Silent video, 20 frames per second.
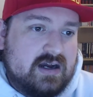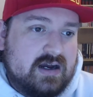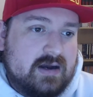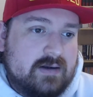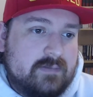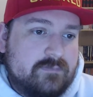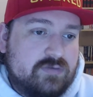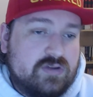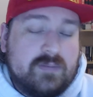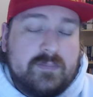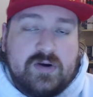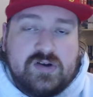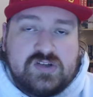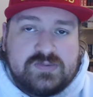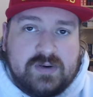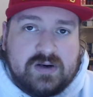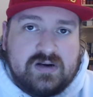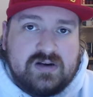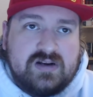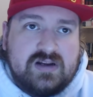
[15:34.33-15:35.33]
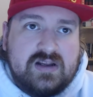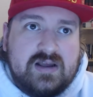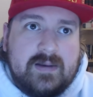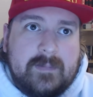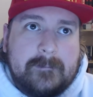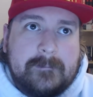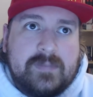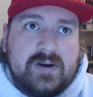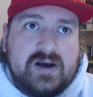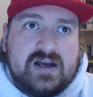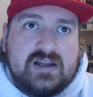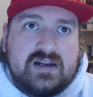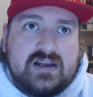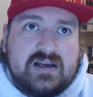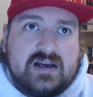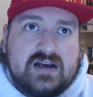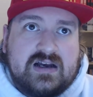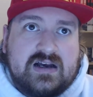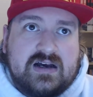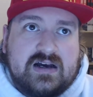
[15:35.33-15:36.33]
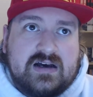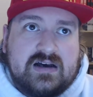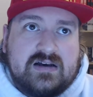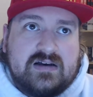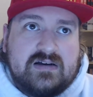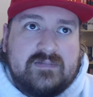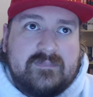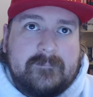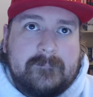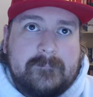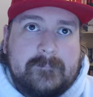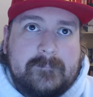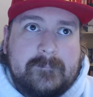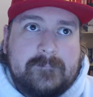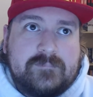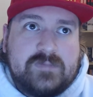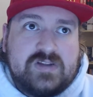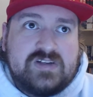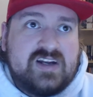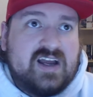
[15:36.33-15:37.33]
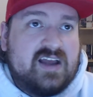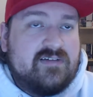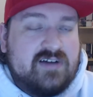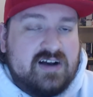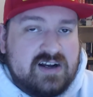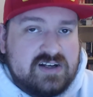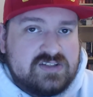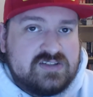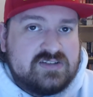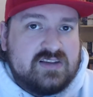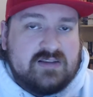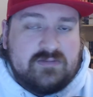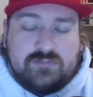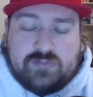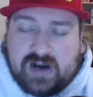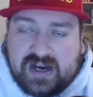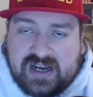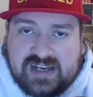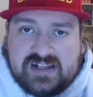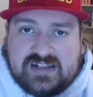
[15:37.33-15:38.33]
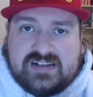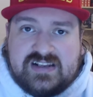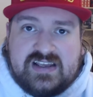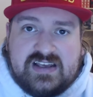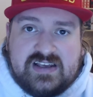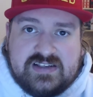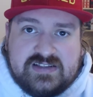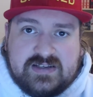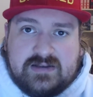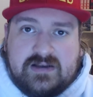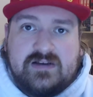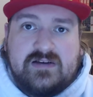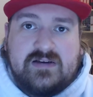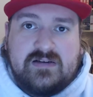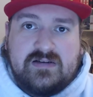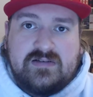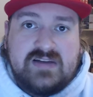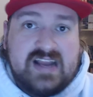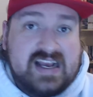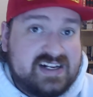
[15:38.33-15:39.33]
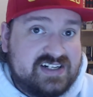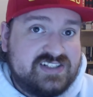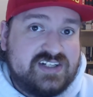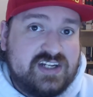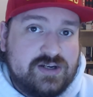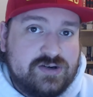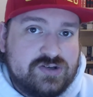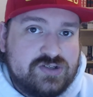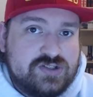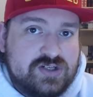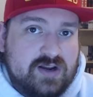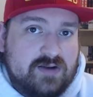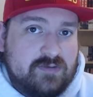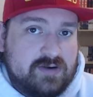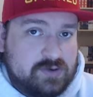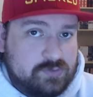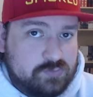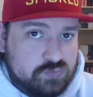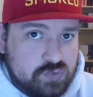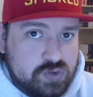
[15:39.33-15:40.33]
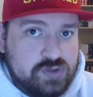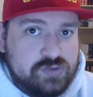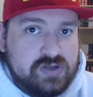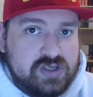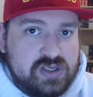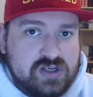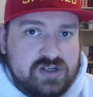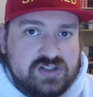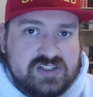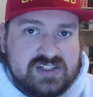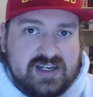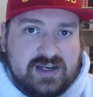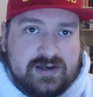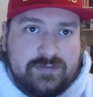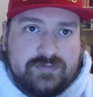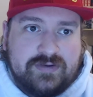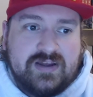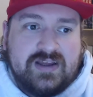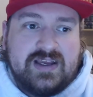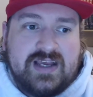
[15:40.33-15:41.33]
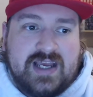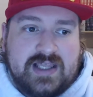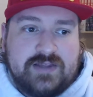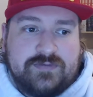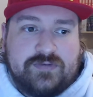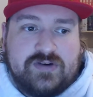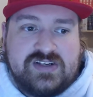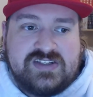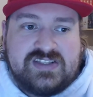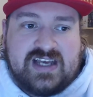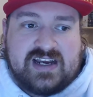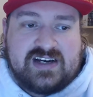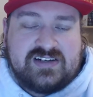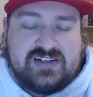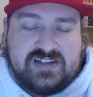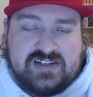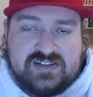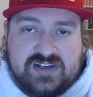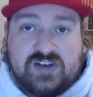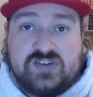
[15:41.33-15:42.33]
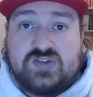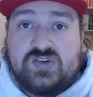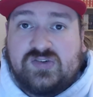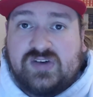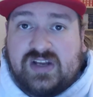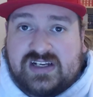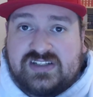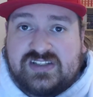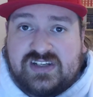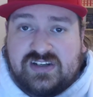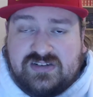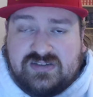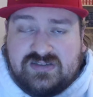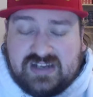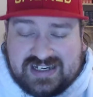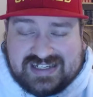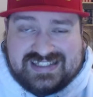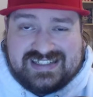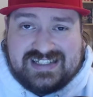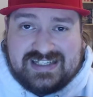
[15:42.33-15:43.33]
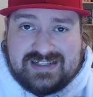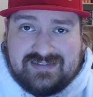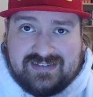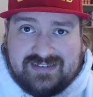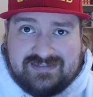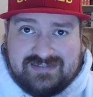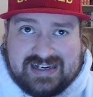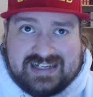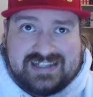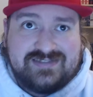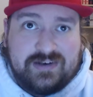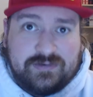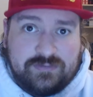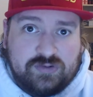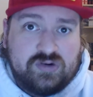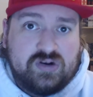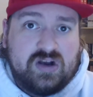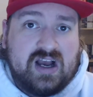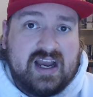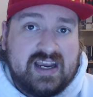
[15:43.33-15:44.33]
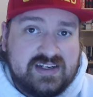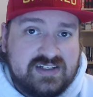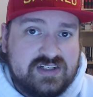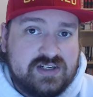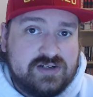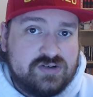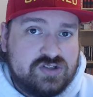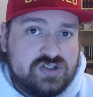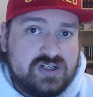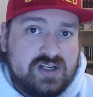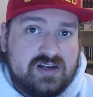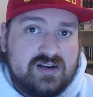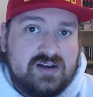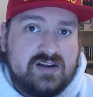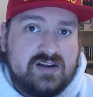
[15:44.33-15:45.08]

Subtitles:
for the most part, but the dialogues and writing is next tier shit, like really good stuff, and the voice acting is also next level high tier shit.